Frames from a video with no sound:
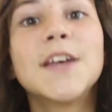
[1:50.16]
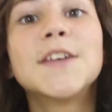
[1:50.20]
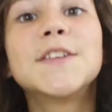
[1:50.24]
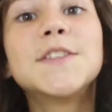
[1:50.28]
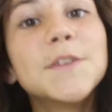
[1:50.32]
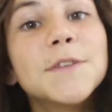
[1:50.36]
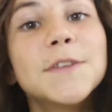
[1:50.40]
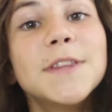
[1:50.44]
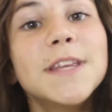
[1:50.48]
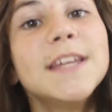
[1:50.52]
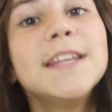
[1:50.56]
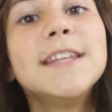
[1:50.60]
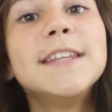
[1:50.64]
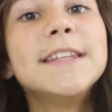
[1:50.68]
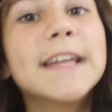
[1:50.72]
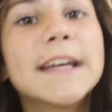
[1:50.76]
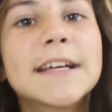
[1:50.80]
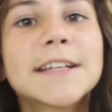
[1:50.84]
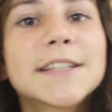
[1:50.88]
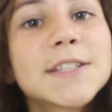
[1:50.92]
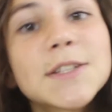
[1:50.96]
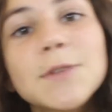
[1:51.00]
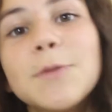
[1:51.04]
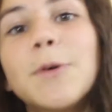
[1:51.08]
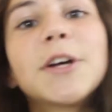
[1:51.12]
So the
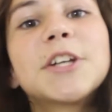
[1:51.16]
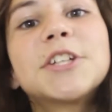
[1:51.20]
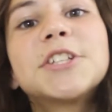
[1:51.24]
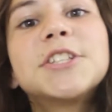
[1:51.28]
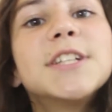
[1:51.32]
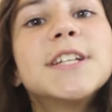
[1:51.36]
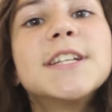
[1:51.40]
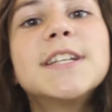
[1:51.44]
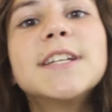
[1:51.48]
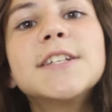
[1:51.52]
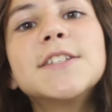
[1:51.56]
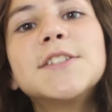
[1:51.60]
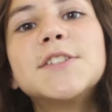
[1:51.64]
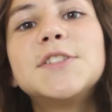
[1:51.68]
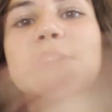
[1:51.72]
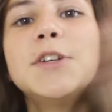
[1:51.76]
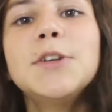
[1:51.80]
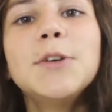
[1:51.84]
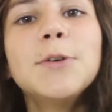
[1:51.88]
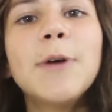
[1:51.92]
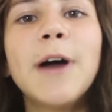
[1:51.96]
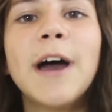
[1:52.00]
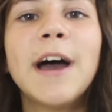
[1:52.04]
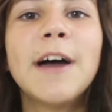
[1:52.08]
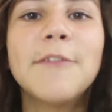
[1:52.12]
next question is, do
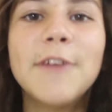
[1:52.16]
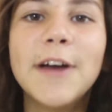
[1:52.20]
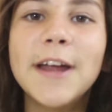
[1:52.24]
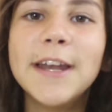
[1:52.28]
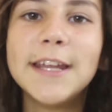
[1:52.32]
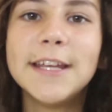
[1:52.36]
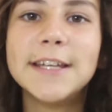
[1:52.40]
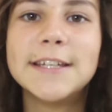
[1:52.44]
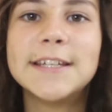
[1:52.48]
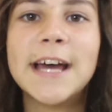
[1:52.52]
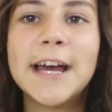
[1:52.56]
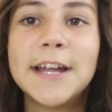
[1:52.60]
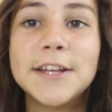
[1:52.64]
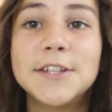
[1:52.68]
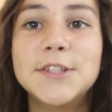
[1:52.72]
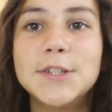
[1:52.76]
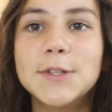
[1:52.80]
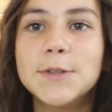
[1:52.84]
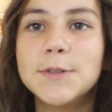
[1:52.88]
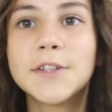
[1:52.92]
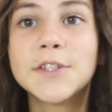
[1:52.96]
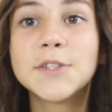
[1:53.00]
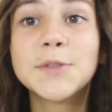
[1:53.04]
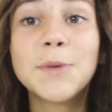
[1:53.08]
you have any tattoos?